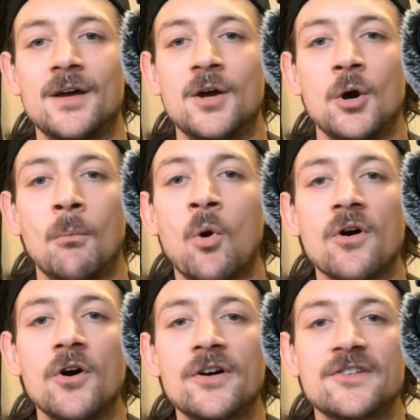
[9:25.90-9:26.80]
More
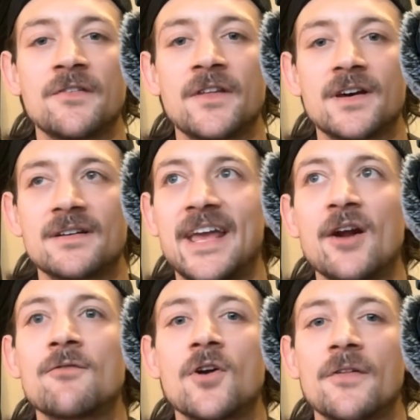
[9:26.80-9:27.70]
hooks in the
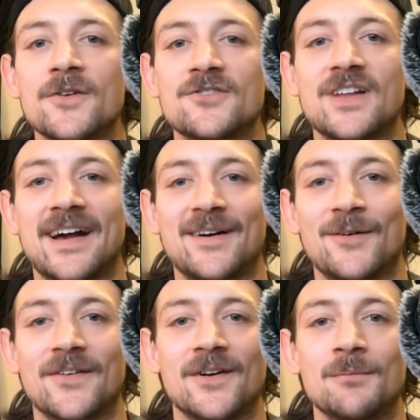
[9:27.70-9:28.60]
care for others
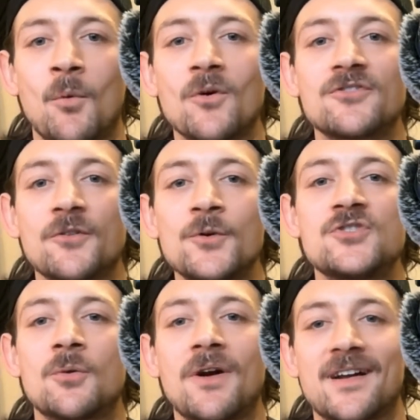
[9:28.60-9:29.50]
style, or more
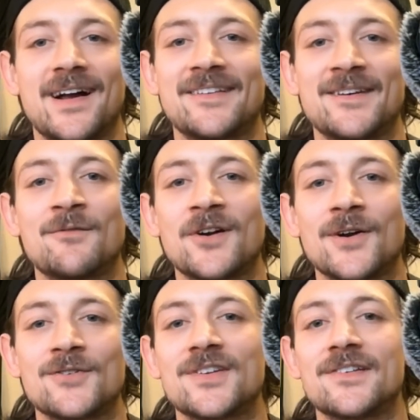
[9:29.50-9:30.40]
solution aware content for
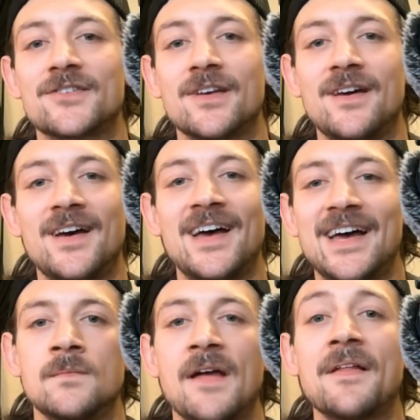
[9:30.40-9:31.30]
nurses.
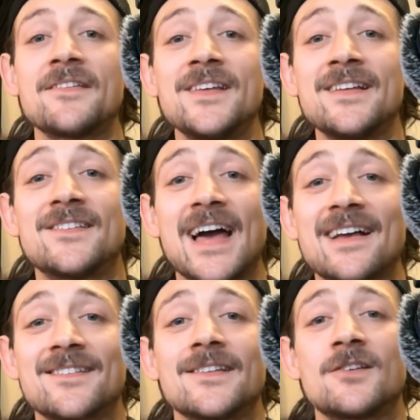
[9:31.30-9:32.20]
And that's the exact
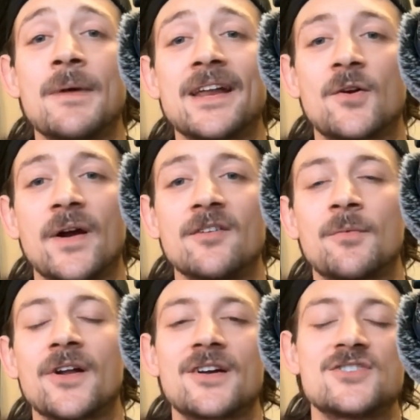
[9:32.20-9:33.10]
systematic creative
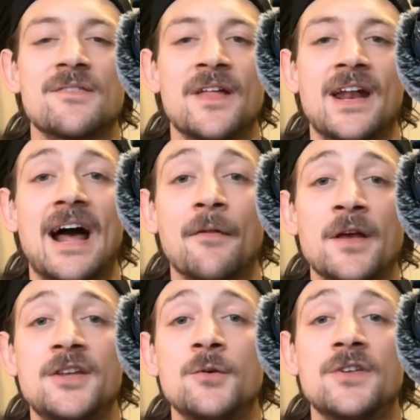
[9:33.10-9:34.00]
production that I
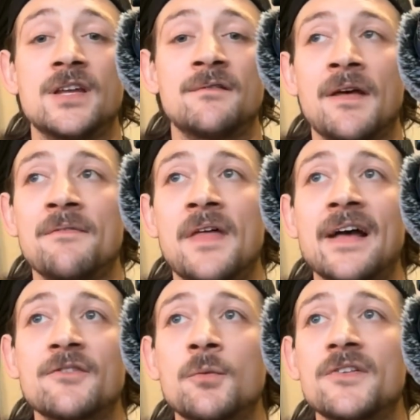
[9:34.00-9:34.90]
like using, and
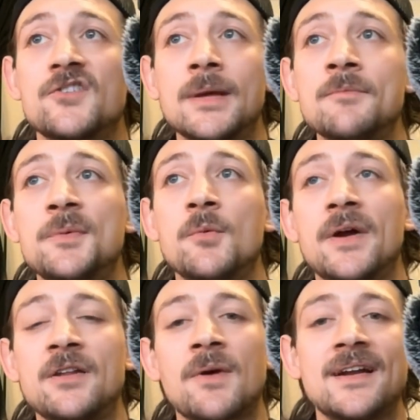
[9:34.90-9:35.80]
that's what seems to be
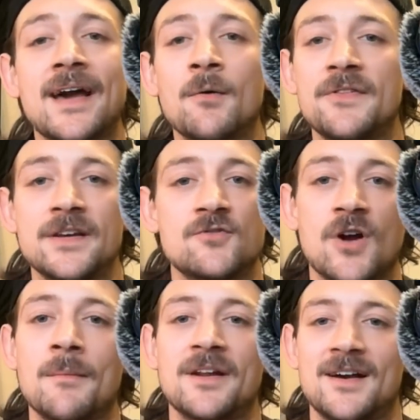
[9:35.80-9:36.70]
winning right now with the
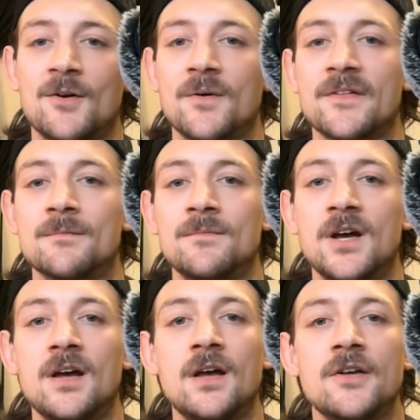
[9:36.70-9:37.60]
Andromeda algorithm.
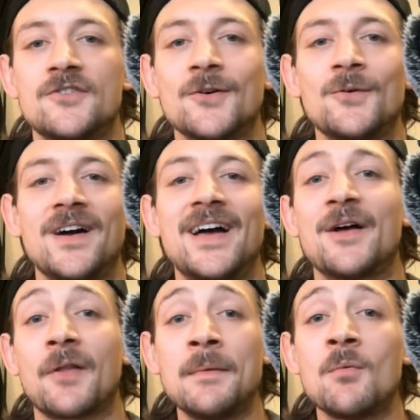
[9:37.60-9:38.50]
So
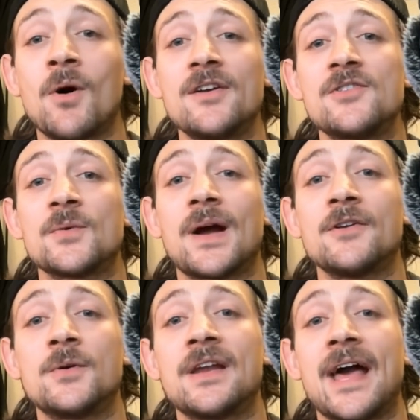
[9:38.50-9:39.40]
let me walk you through how
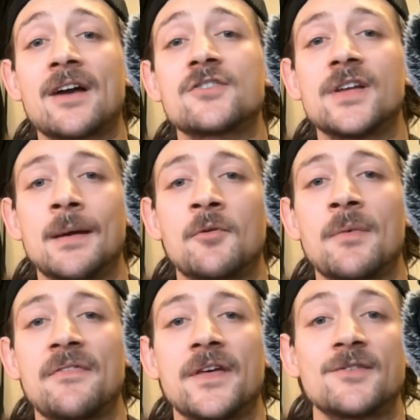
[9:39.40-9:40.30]
you can actually
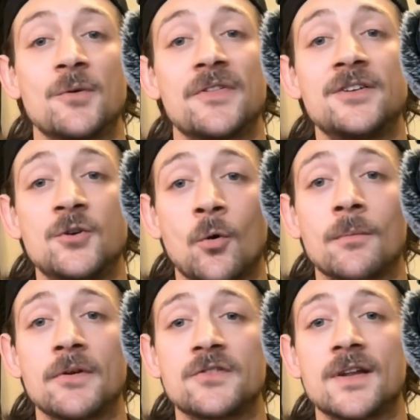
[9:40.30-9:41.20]
implement this within your
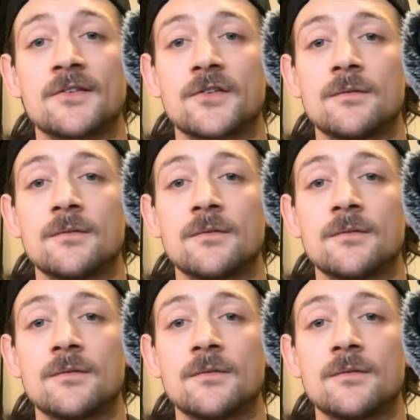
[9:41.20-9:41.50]
business.